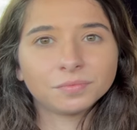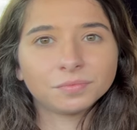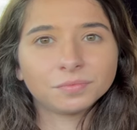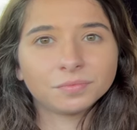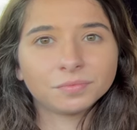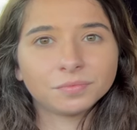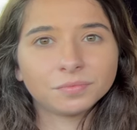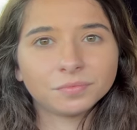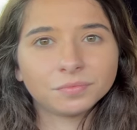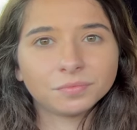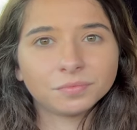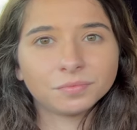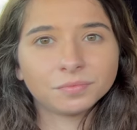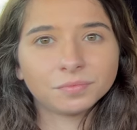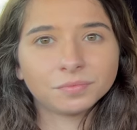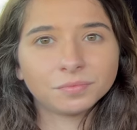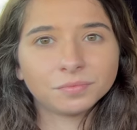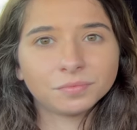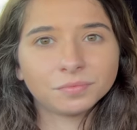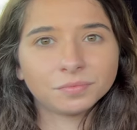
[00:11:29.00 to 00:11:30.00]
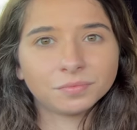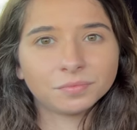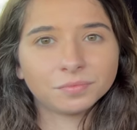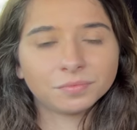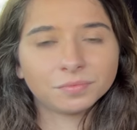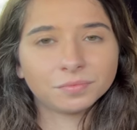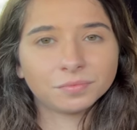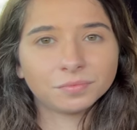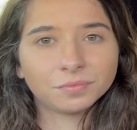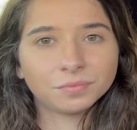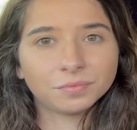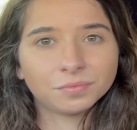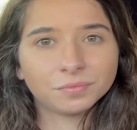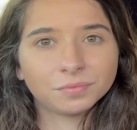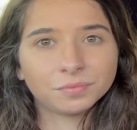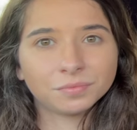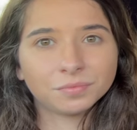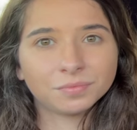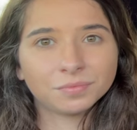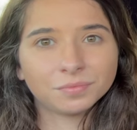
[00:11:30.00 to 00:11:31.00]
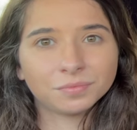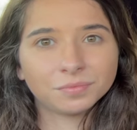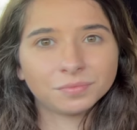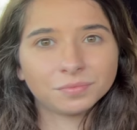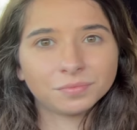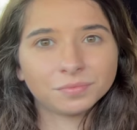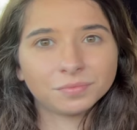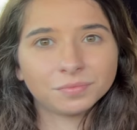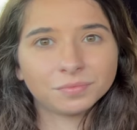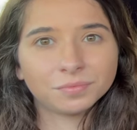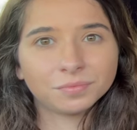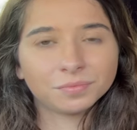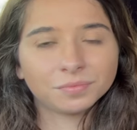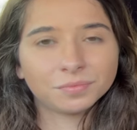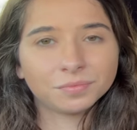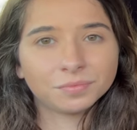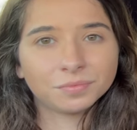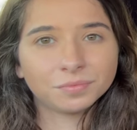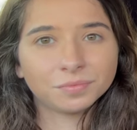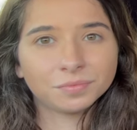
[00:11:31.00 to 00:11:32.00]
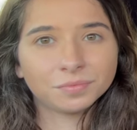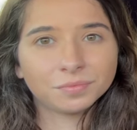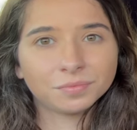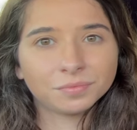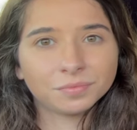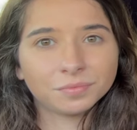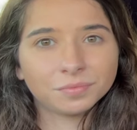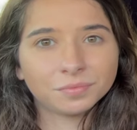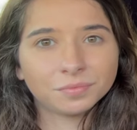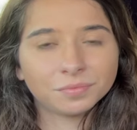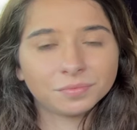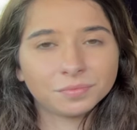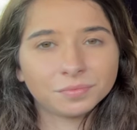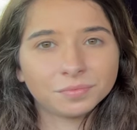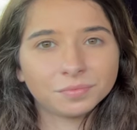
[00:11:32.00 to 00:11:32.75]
[no speech]